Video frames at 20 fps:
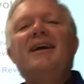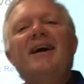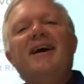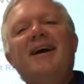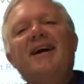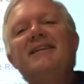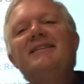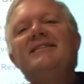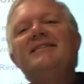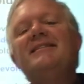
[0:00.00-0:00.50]

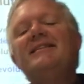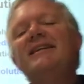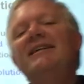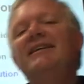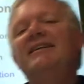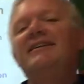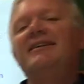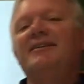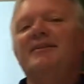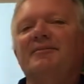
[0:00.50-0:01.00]

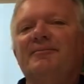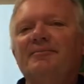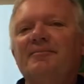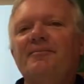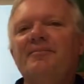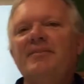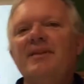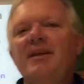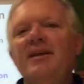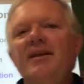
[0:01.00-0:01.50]
until
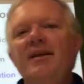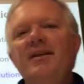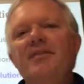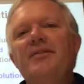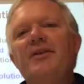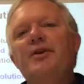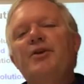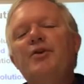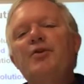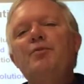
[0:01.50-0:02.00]

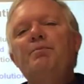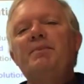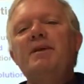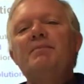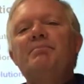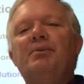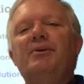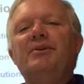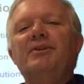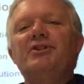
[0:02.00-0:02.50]
the new
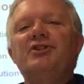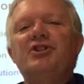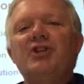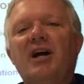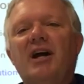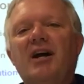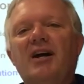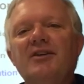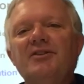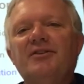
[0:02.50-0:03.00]
people in
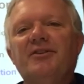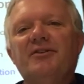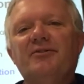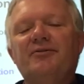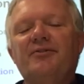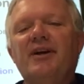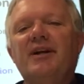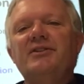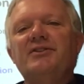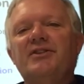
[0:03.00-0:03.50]
charge of the
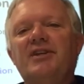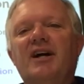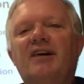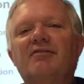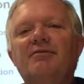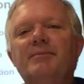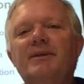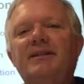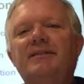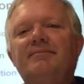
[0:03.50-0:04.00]
French
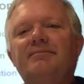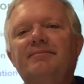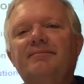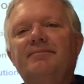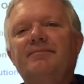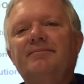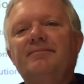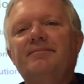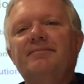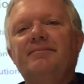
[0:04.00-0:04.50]
government
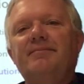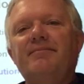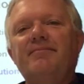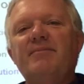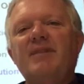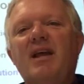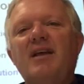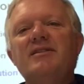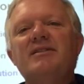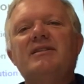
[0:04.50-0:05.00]

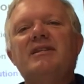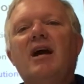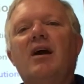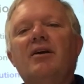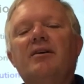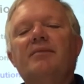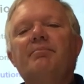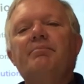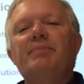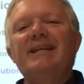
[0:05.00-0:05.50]

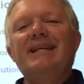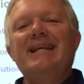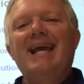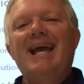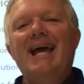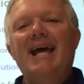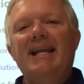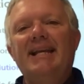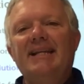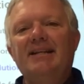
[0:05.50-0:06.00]
start
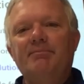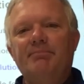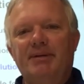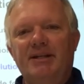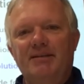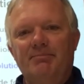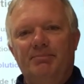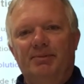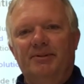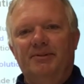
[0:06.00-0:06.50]
beheading
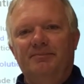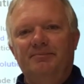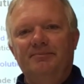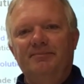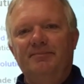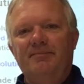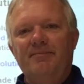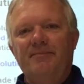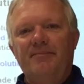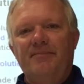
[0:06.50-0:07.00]
people.
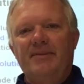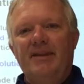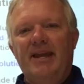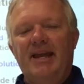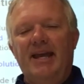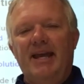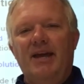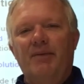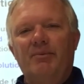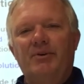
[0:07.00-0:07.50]

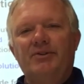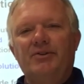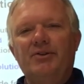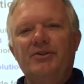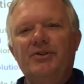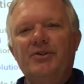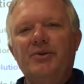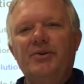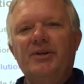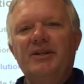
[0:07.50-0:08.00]
And what they're
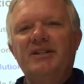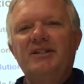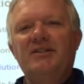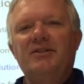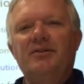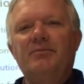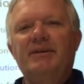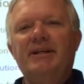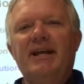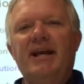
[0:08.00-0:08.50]
doing is
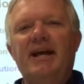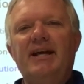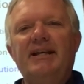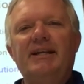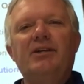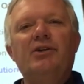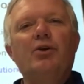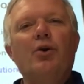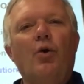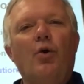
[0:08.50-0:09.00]
they're
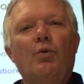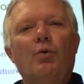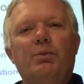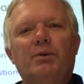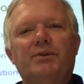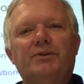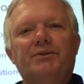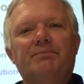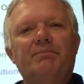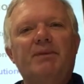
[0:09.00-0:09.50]
beheading
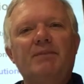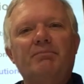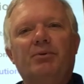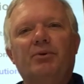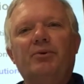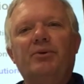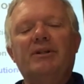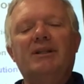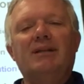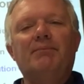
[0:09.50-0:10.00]
nobles, people
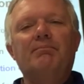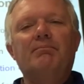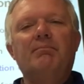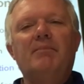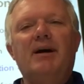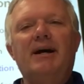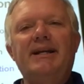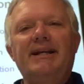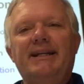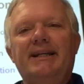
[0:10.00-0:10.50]
with
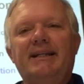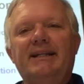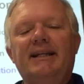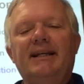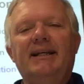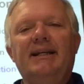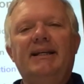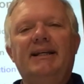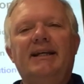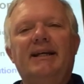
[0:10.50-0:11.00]
money.
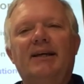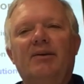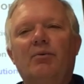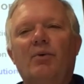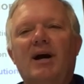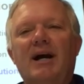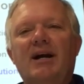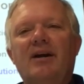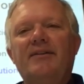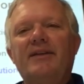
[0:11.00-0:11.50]
And
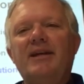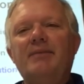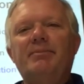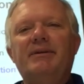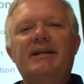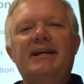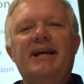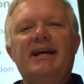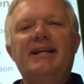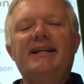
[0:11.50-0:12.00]
why are they
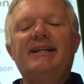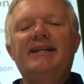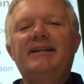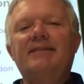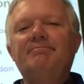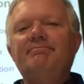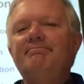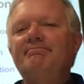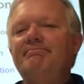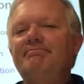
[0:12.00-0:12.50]
beheading
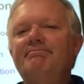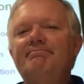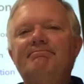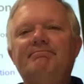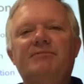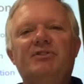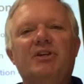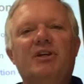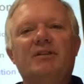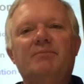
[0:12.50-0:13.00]
them?
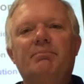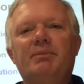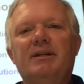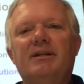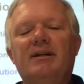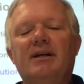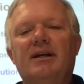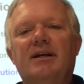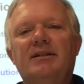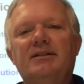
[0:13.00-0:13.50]
Just
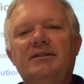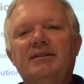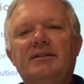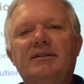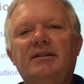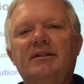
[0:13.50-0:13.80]
because.